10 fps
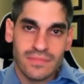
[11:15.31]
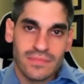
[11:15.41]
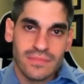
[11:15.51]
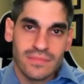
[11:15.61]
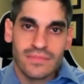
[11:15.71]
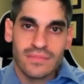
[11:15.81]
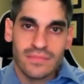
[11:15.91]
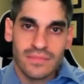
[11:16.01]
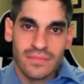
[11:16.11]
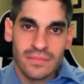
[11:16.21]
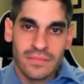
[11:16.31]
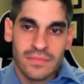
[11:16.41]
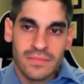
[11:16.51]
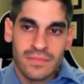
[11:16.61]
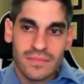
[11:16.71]

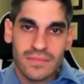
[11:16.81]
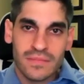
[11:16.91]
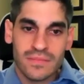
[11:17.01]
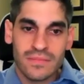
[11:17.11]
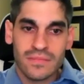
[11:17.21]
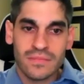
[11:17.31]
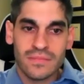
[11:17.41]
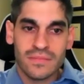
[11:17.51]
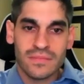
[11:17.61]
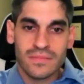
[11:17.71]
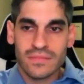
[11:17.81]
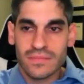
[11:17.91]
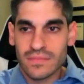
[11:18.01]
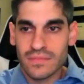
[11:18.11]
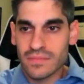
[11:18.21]

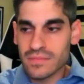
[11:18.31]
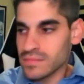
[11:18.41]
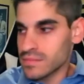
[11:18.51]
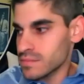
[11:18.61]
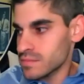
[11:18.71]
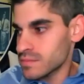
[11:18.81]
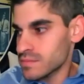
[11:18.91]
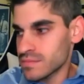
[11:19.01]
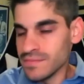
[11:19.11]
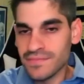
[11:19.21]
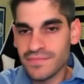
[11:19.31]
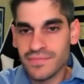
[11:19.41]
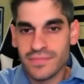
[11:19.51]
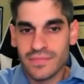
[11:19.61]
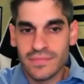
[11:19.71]

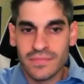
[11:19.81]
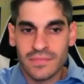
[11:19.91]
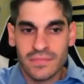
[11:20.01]
This person isn't speaking.